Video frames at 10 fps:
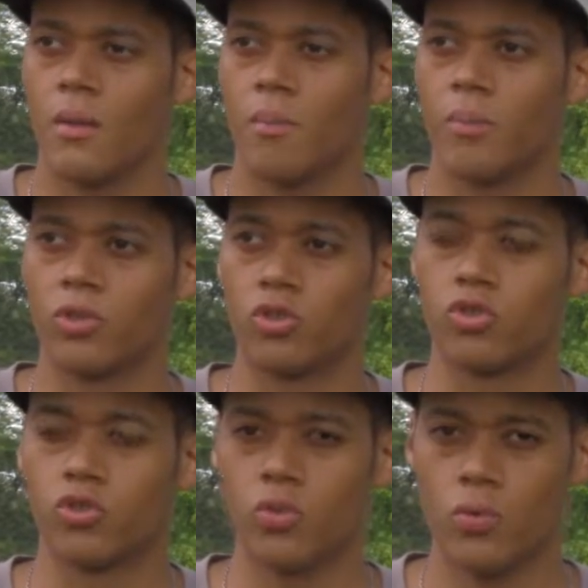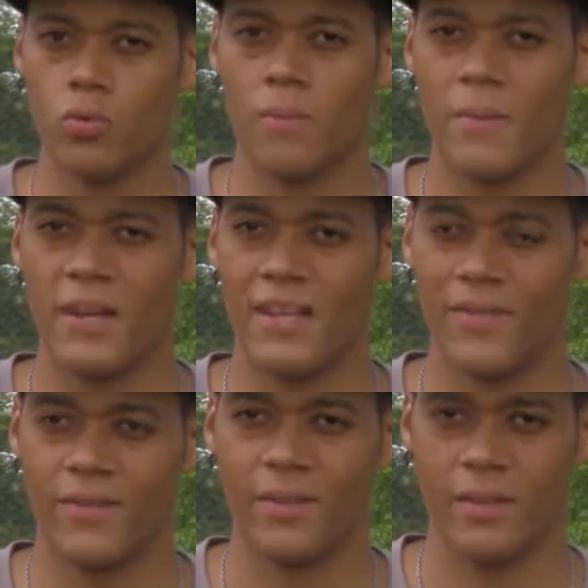But the true
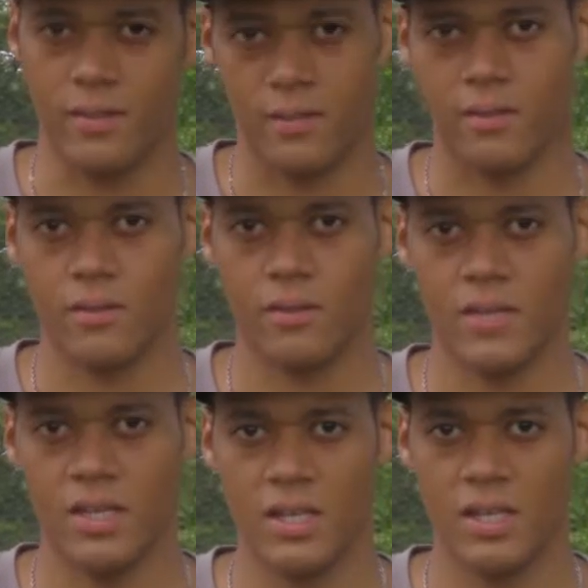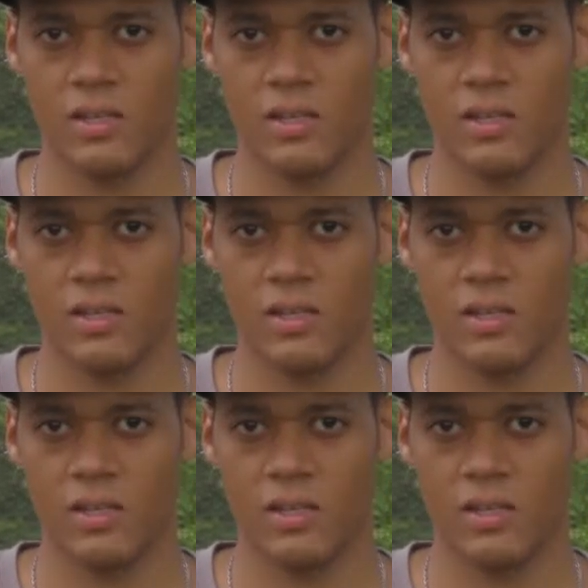malefic in